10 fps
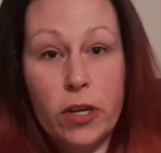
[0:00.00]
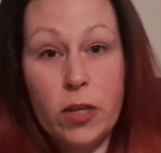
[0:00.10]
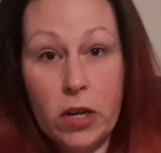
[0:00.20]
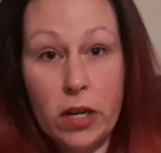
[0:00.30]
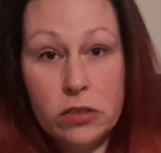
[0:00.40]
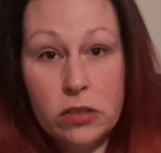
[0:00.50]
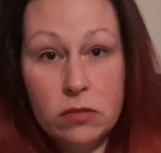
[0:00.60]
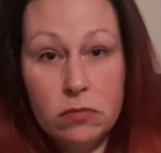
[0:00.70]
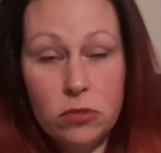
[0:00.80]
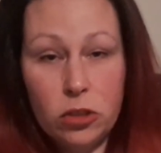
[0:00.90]
anyone else.
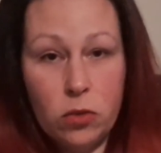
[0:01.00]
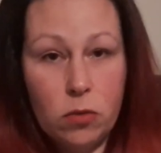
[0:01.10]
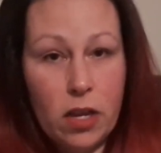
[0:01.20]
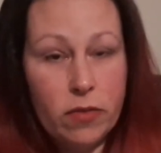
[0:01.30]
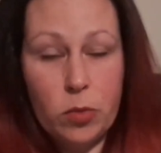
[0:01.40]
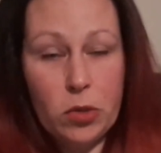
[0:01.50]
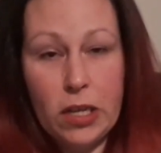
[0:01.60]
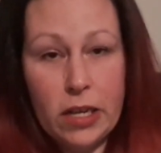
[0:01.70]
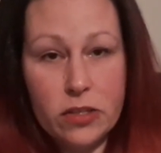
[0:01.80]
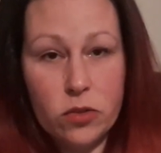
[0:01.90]
You know, everybody
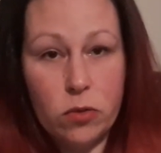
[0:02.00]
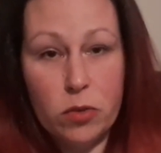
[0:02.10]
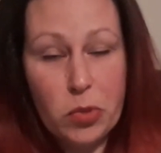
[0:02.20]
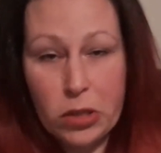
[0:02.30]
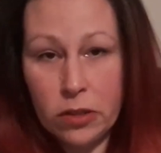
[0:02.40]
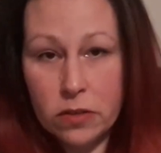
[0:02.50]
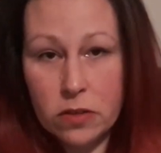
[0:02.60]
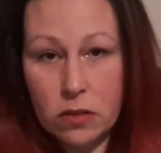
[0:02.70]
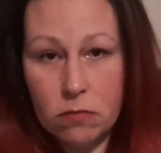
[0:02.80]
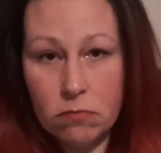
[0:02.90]
has their own opinions
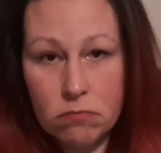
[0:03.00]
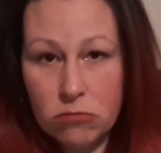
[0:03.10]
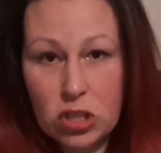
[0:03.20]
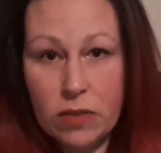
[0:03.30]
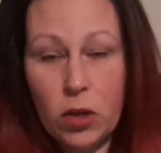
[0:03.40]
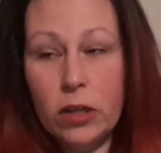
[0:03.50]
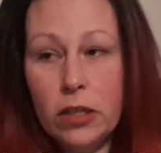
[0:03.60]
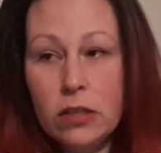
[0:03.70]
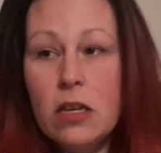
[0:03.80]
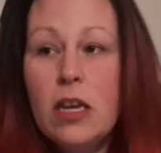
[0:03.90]
and stuff on
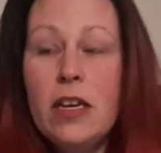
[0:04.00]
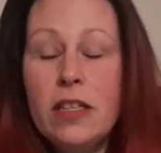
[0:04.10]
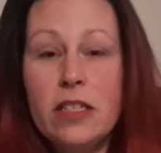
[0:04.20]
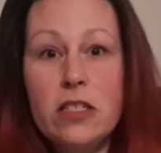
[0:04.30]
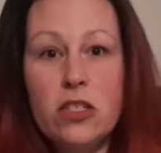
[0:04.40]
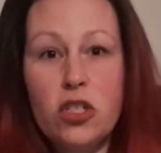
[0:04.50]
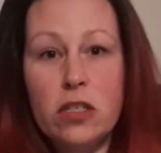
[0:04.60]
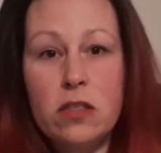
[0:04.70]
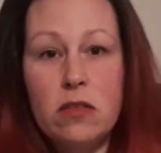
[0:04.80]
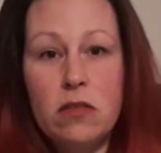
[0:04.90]
it. This is
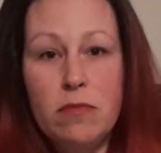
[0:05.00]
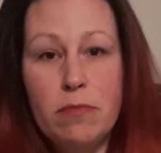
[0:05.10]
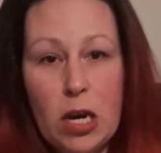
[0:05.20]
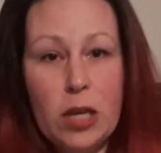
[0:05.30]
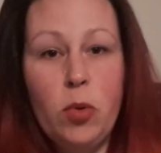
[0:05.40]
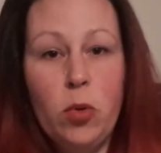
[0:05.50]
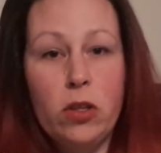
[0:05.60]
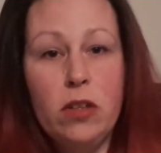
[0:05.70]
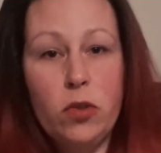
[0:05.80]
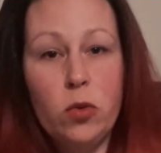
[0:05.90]
just my point
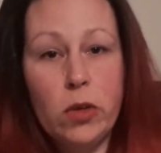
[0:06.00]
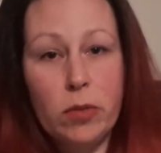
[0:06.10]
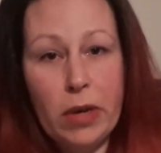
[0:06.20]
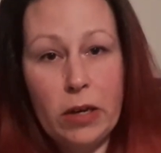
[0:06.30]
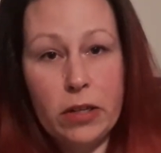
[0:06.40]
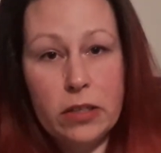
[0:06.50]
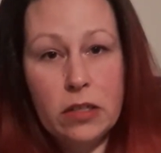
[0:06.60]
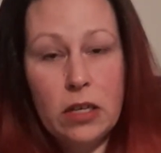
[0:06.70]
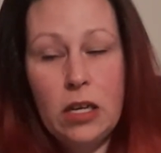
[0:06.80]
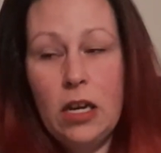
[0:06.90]
of view about it.
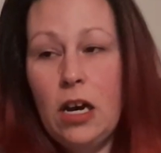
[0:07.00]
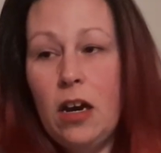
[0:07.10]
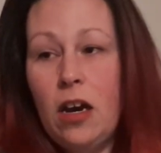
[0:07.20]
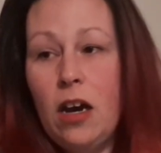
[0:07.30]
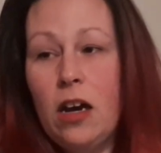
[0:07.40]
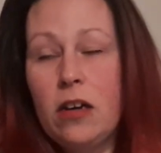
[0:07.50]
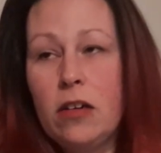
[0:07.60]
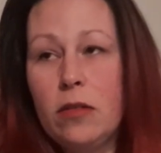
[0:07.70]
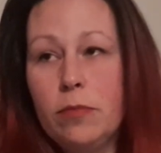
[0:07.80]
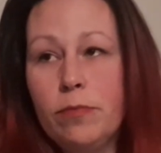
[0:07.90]

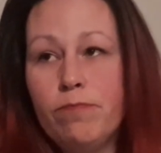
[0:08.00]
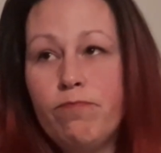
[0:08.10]
Like